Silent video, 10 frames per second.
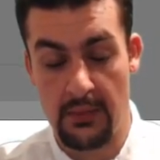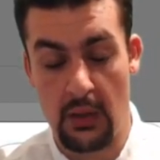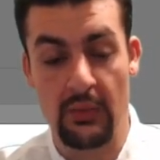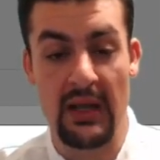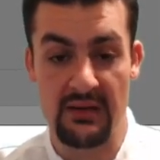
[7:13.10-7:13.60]

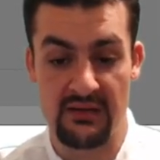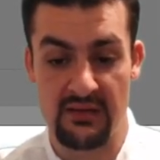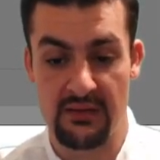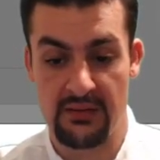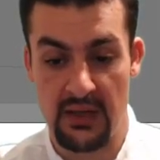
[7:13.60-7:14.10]
rate.
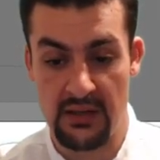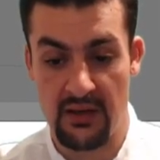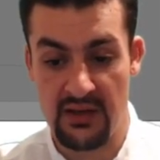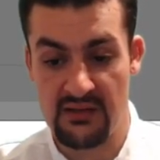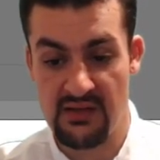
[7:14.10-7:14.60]
And I'll
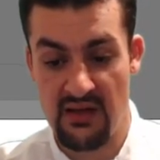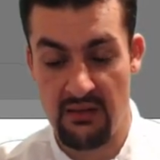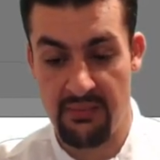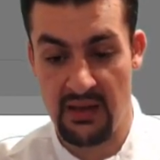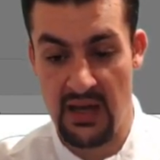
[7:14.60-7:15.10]
get into that in a
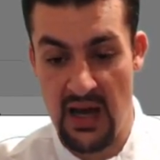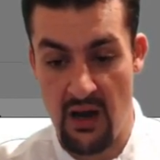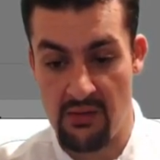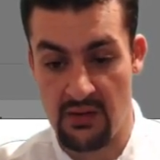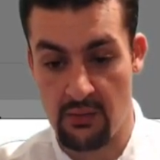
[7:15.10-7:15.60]
bit,
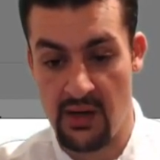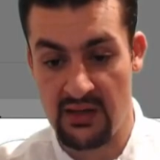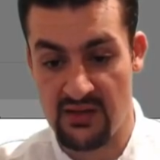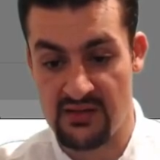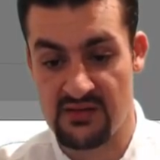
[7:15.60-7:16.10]
how the rate
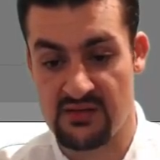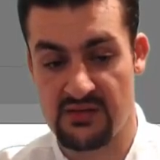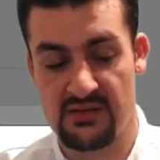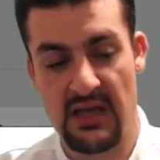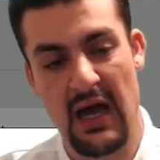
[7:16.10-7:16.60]

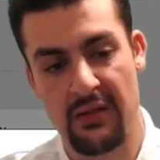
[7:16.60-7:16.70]
is